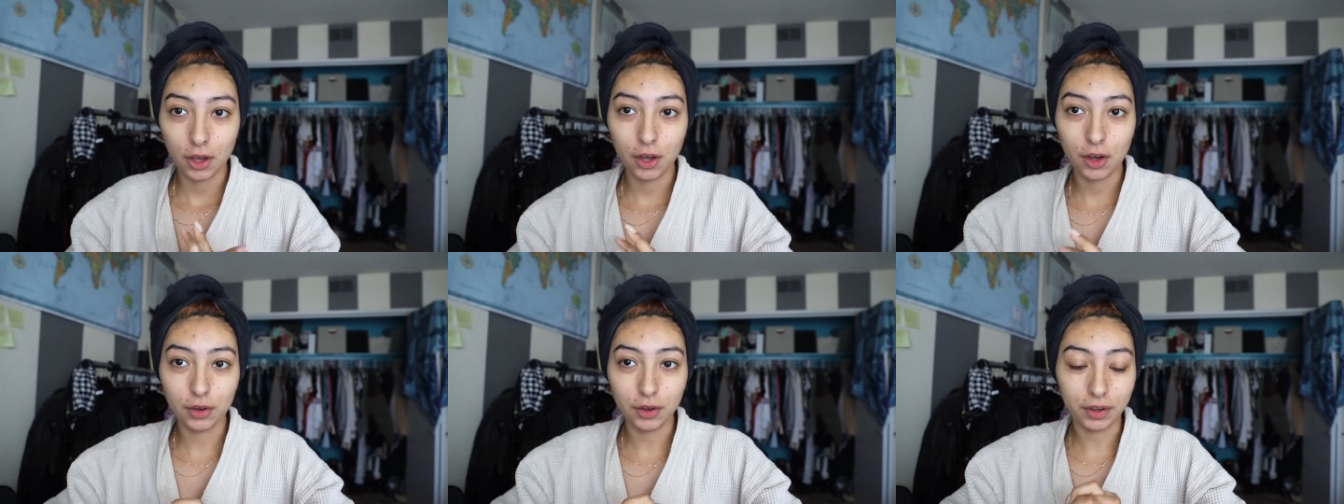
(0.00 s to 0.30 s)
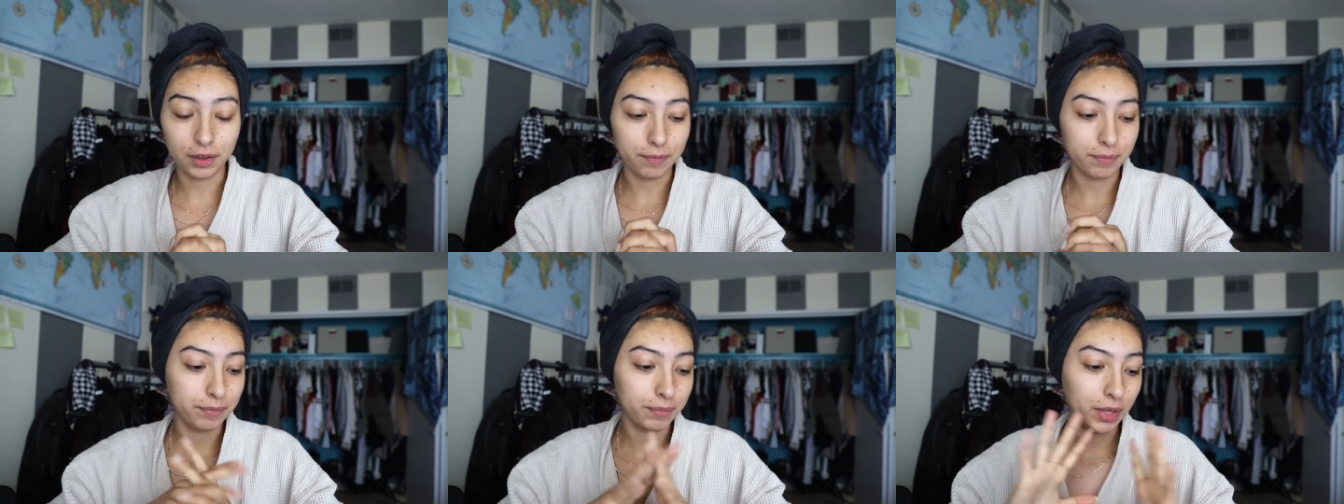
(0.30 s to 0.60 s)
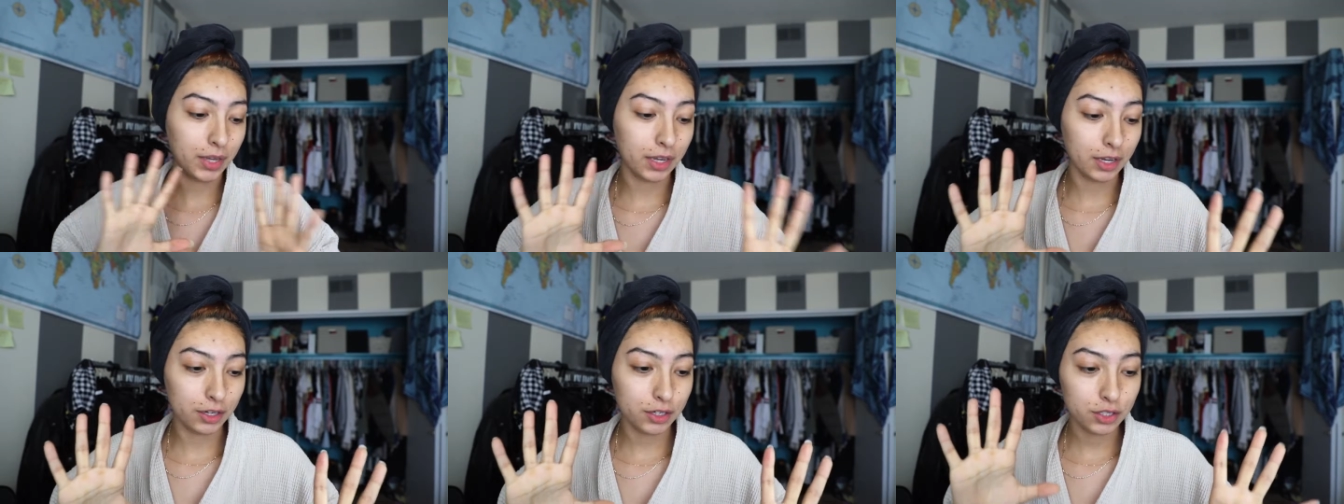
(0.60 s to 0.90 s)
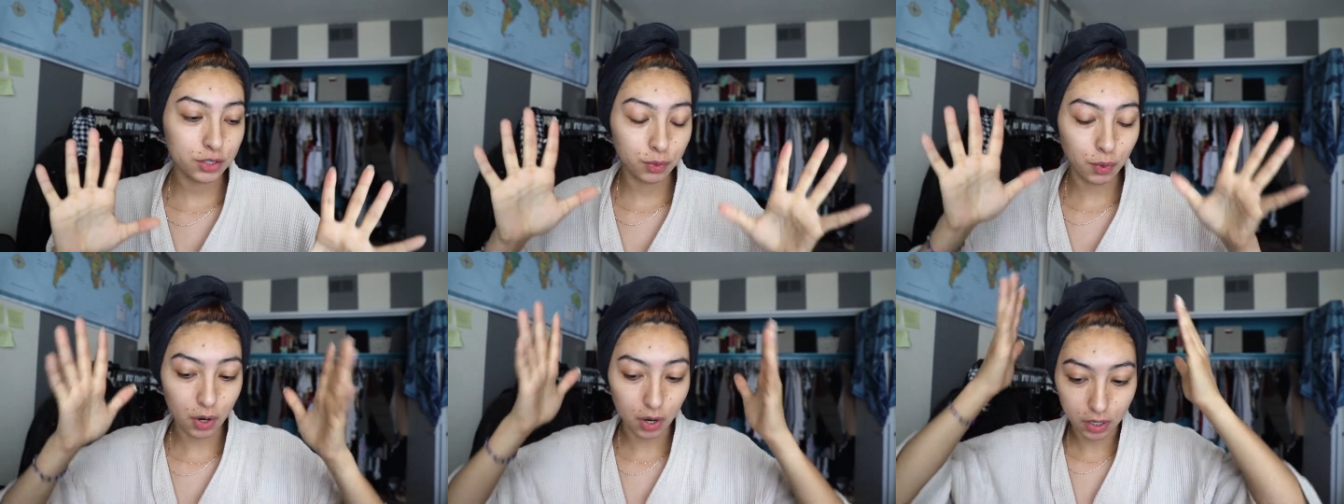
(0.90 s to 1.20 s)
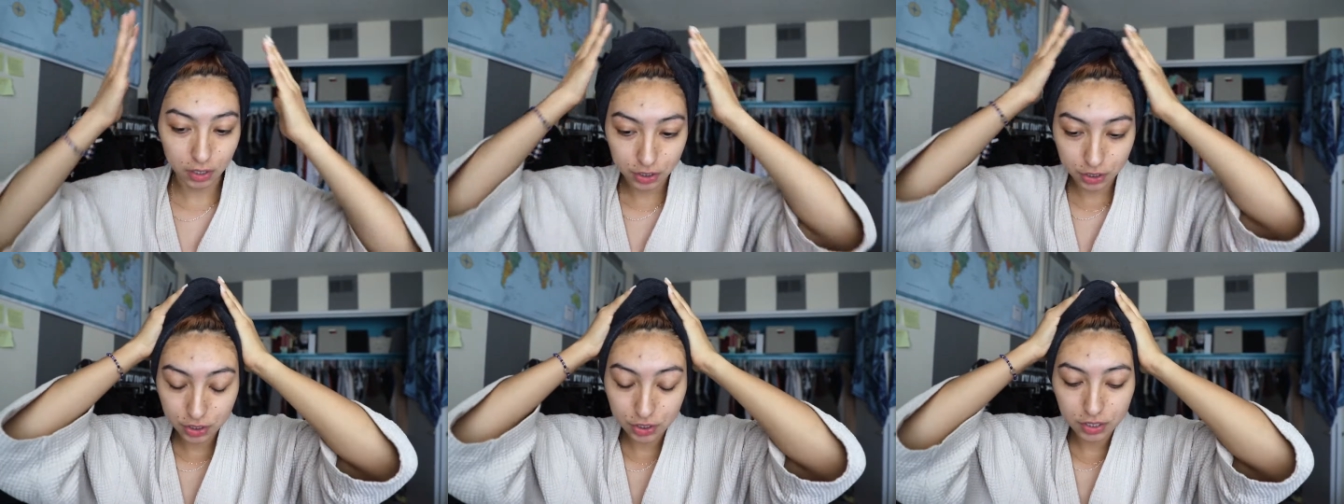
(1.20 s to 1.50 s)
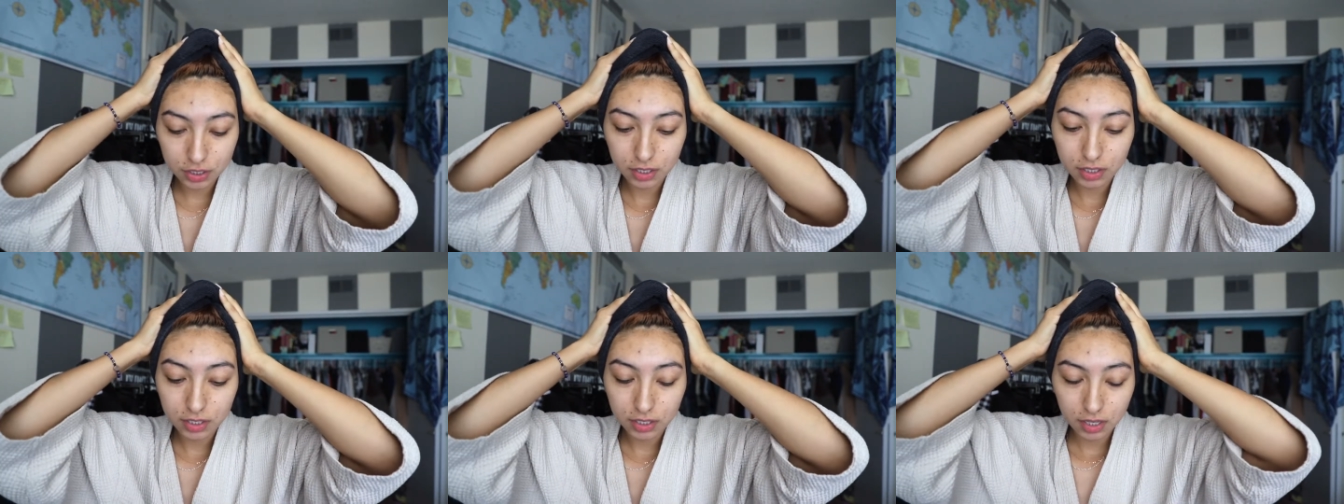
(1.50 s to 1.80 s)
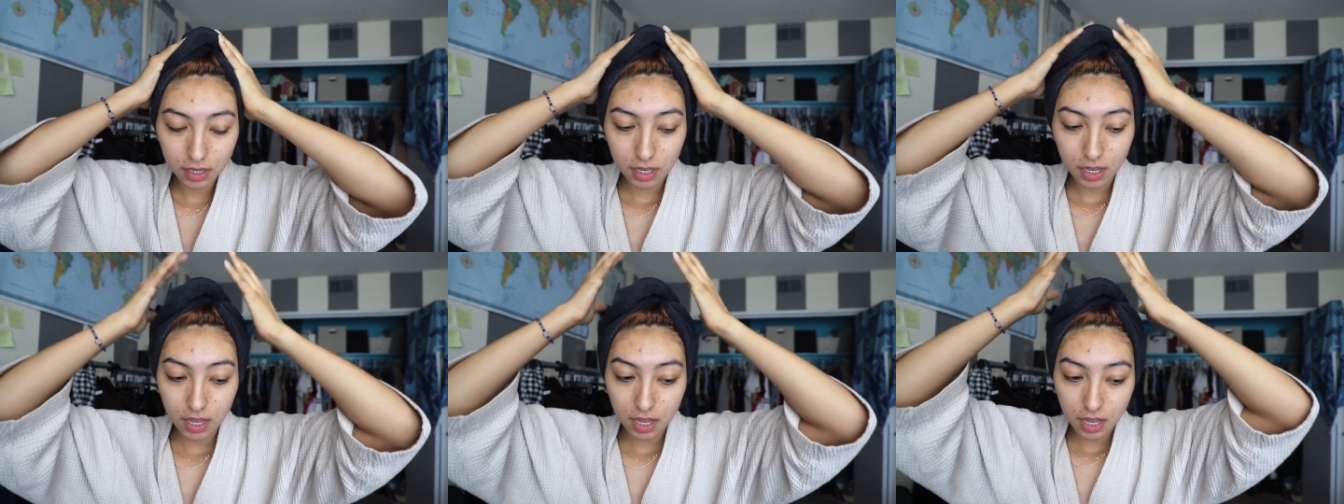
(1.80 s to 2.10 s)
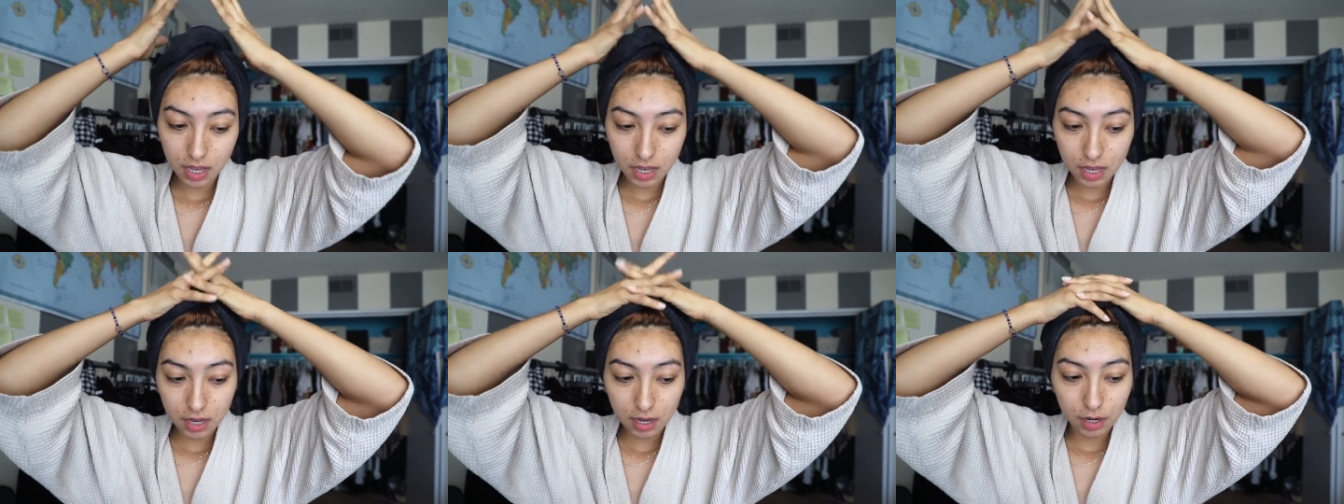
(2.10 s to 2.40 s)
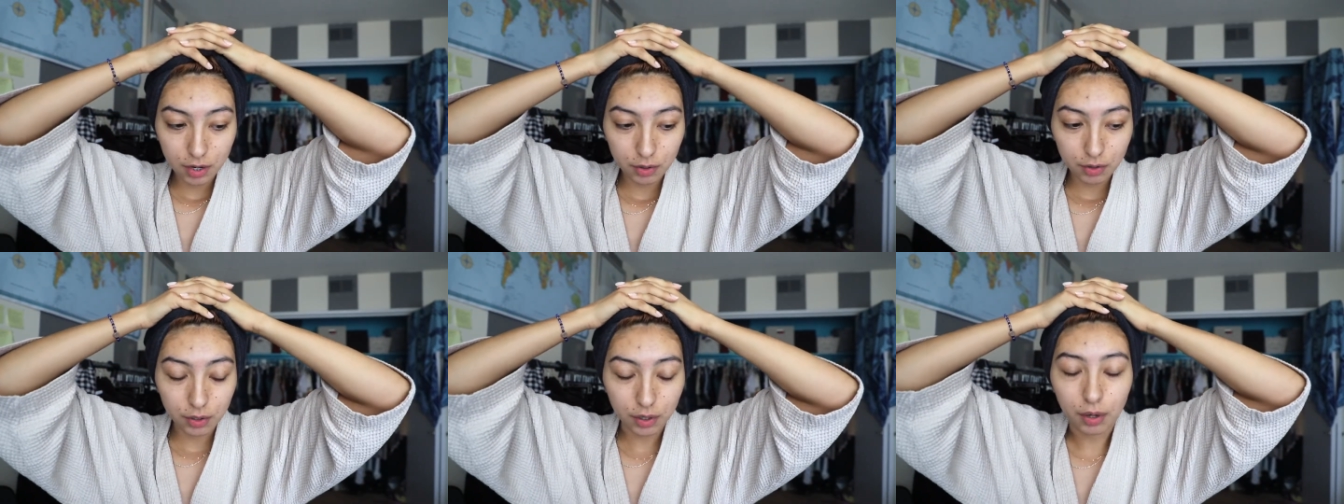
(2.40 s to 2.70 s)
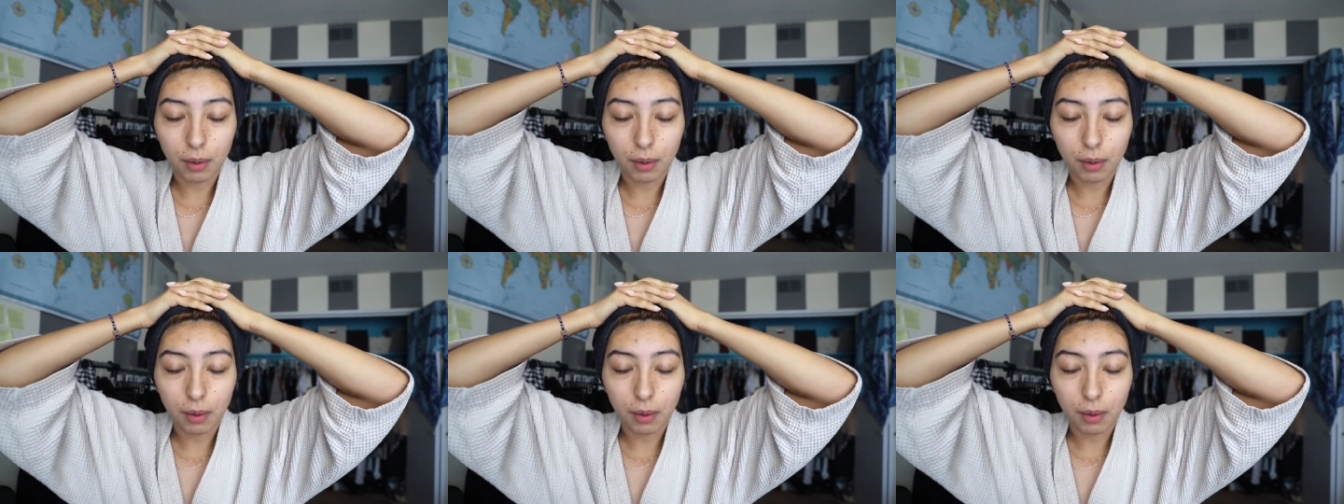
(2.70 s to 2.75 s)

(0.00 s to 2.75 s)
Okay, my hair is washed. We're